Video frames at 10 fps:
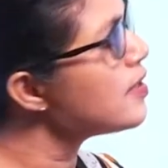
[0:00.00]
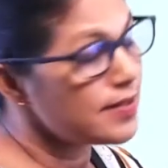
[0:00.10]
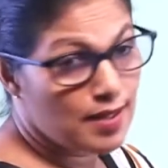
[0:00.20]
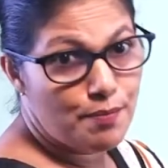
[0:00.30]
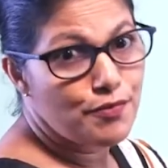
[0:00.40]

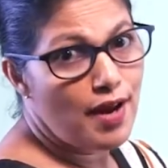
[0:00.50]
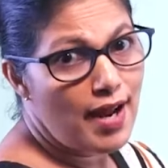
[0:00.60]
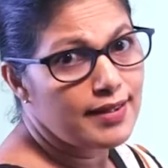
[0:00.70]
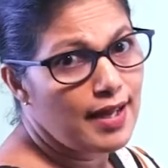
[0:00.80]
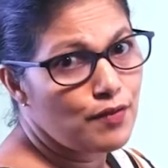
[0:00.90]

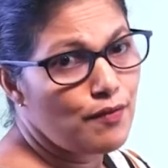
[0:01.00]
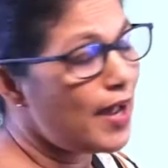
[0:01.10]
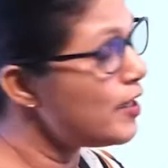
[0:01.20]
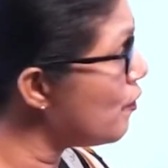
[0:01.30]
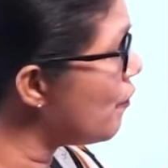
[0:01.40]
subtract that
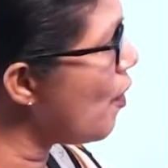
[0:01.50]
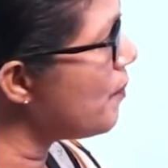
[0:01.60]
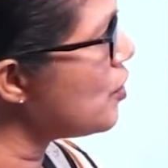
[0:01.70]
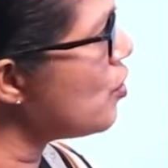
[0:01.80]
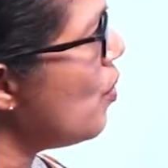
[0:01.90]
value from
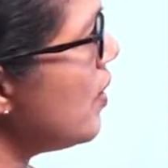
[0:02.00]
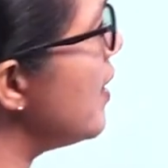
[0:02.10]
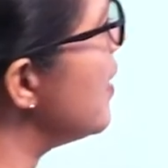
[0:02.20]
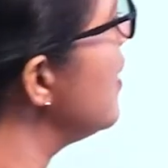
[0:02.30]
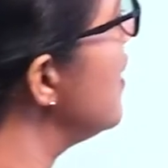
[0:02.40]
the total.